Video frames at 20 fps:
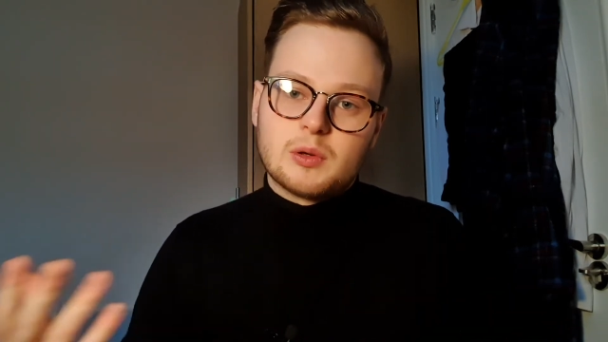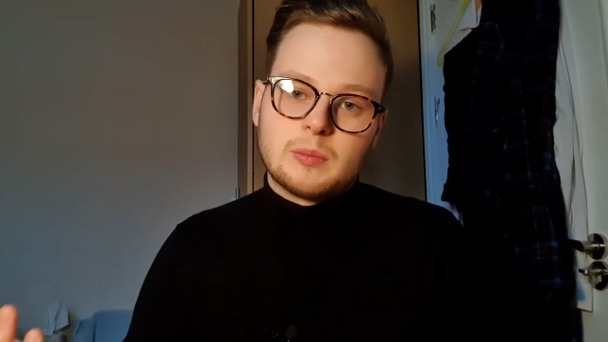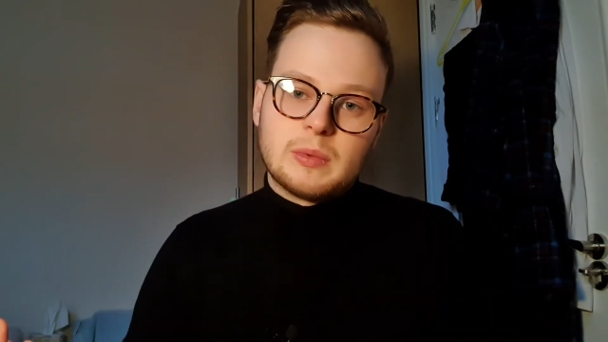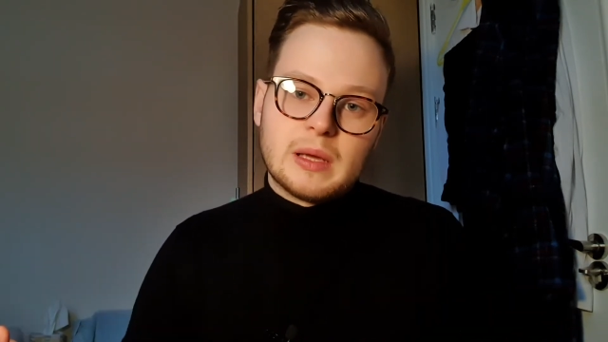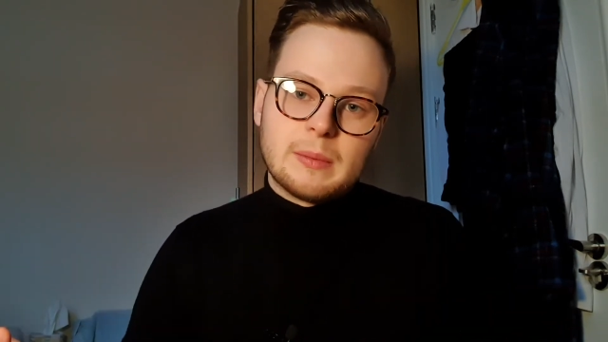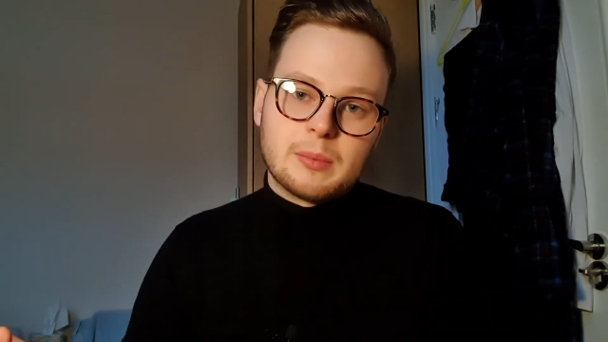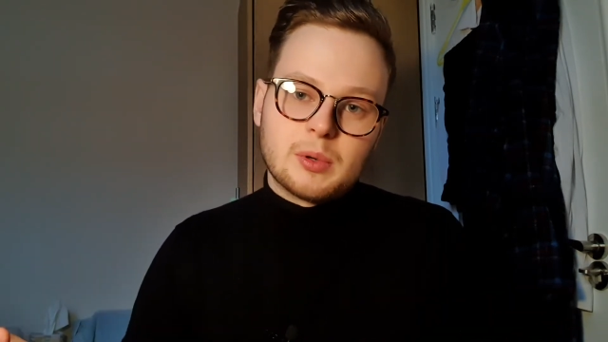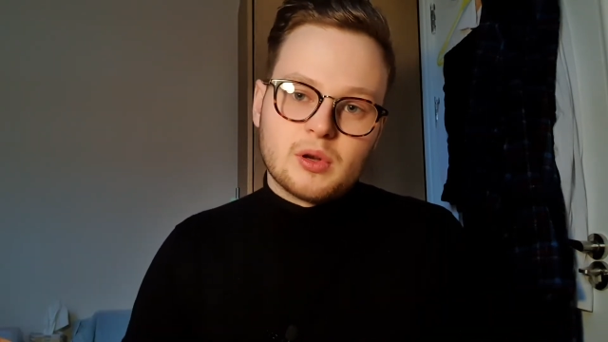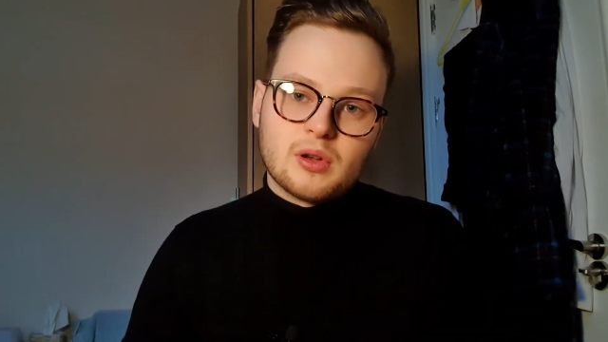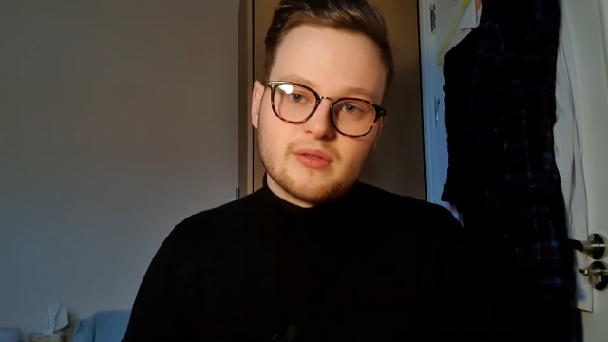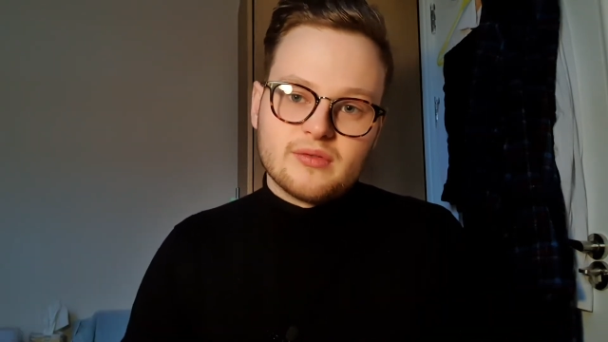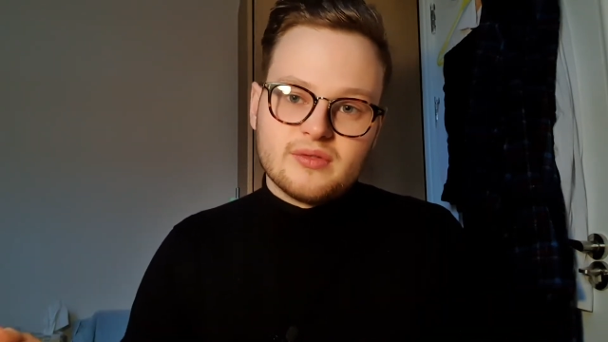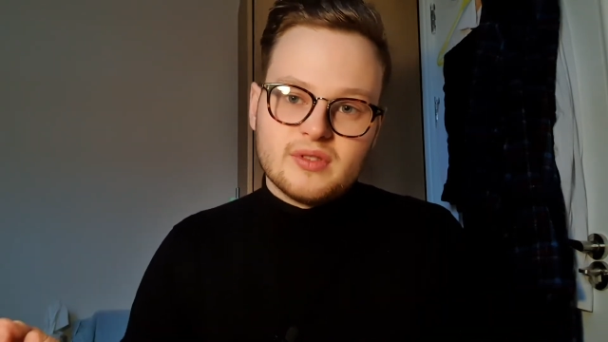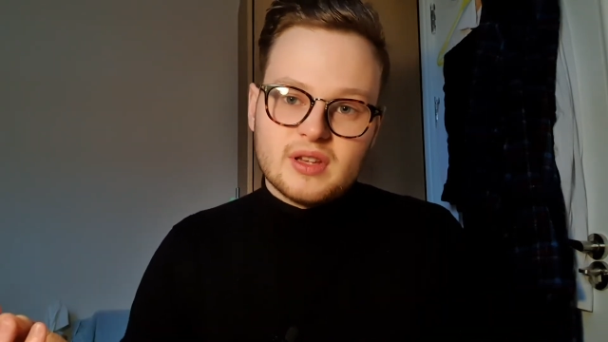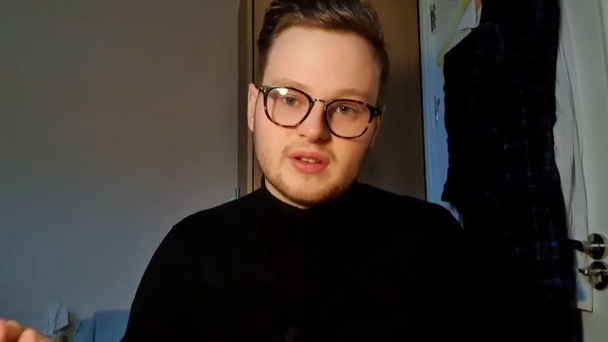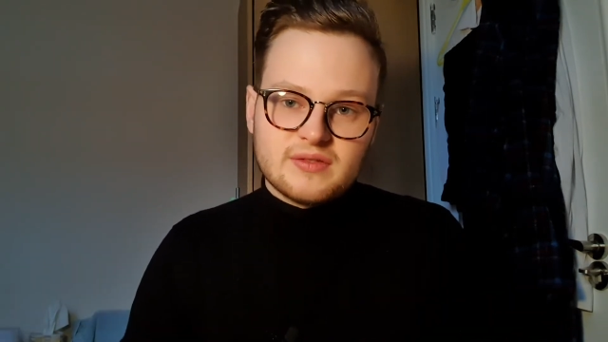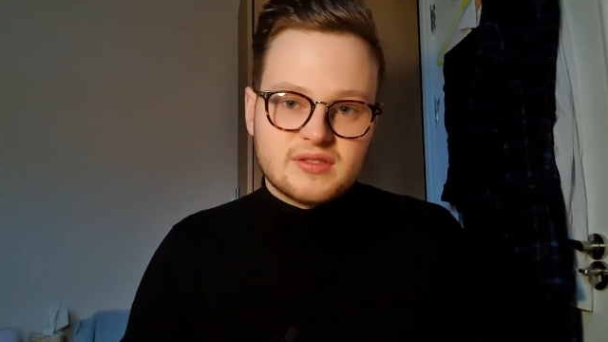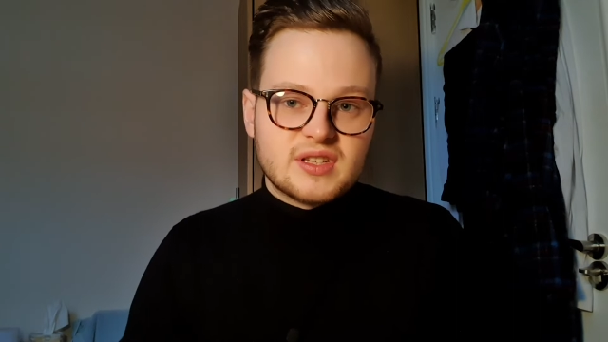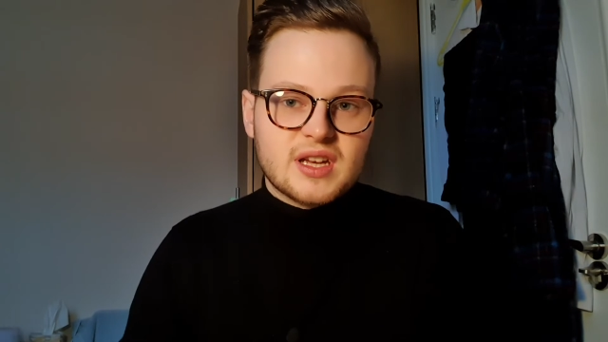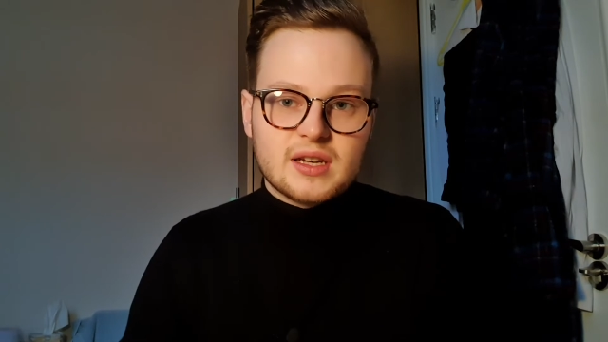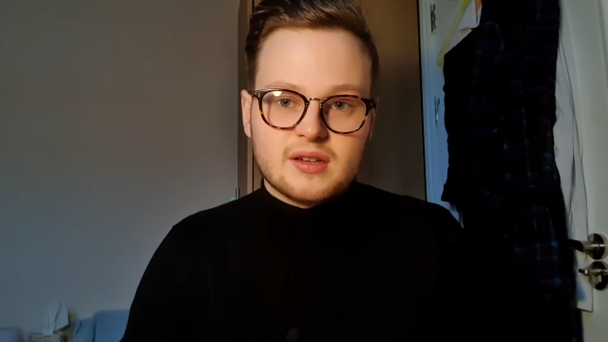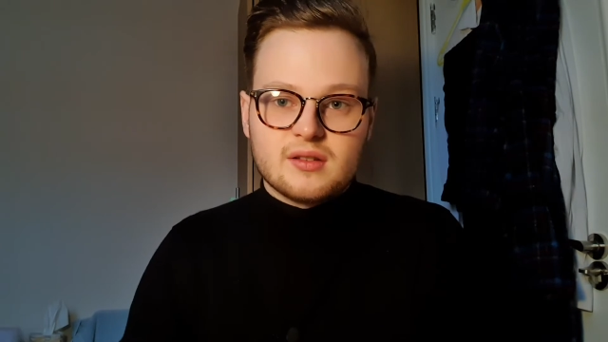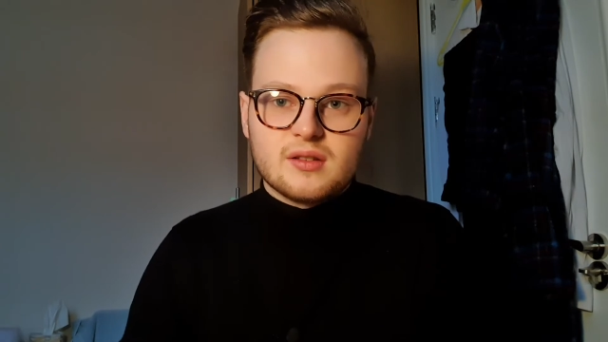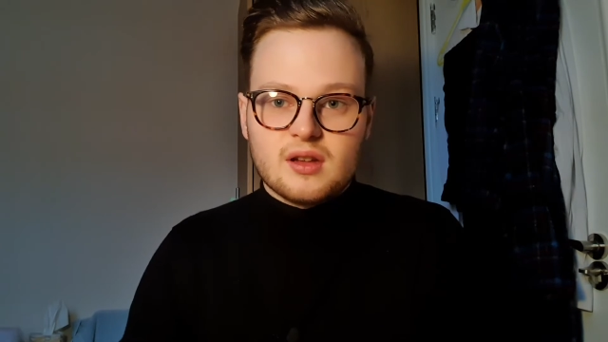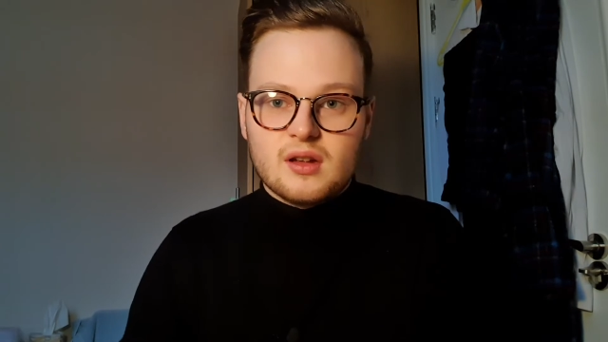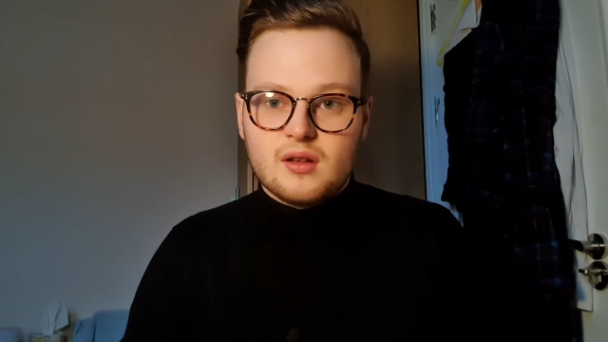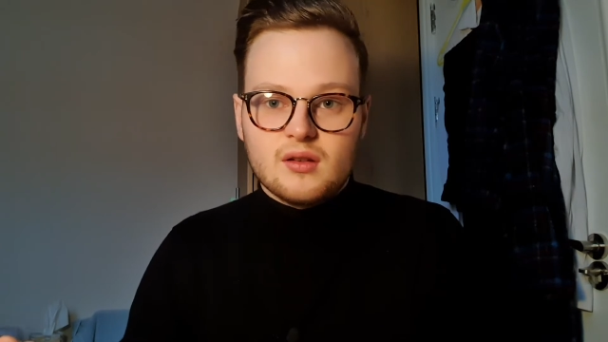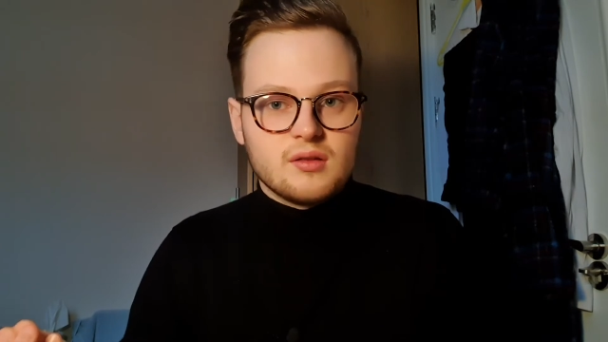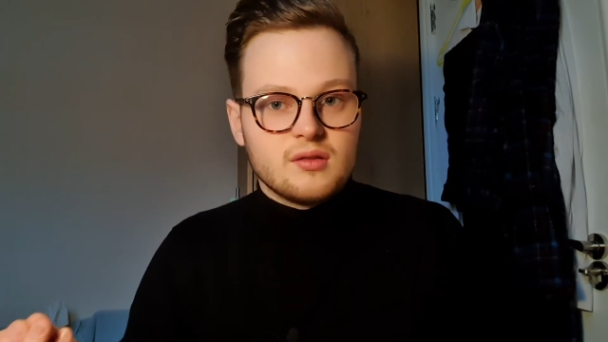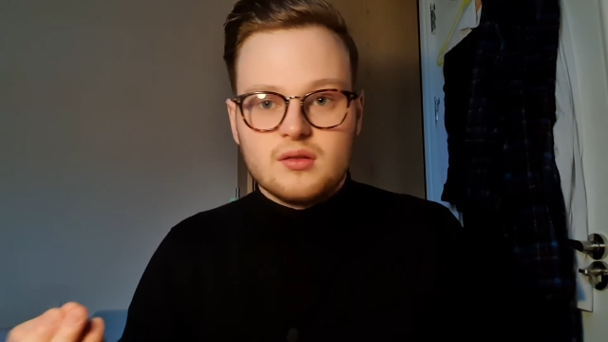with people, they've said
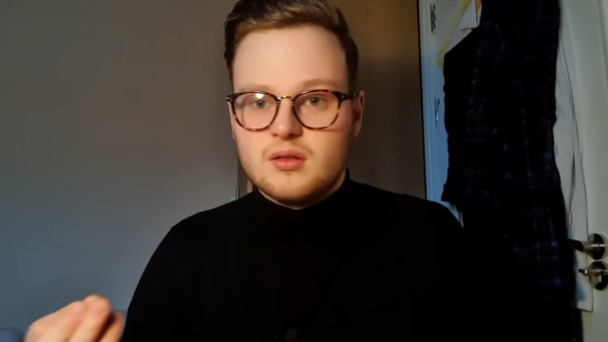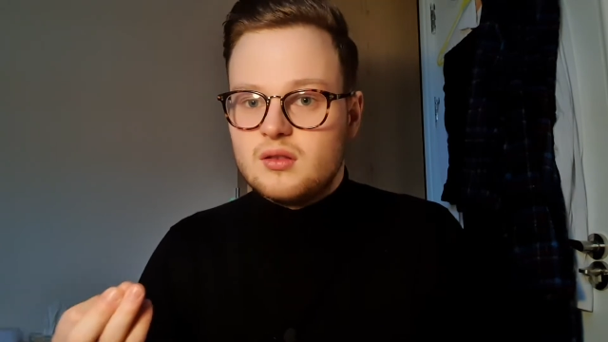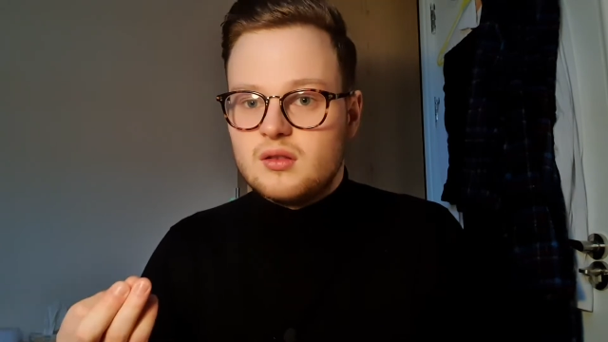that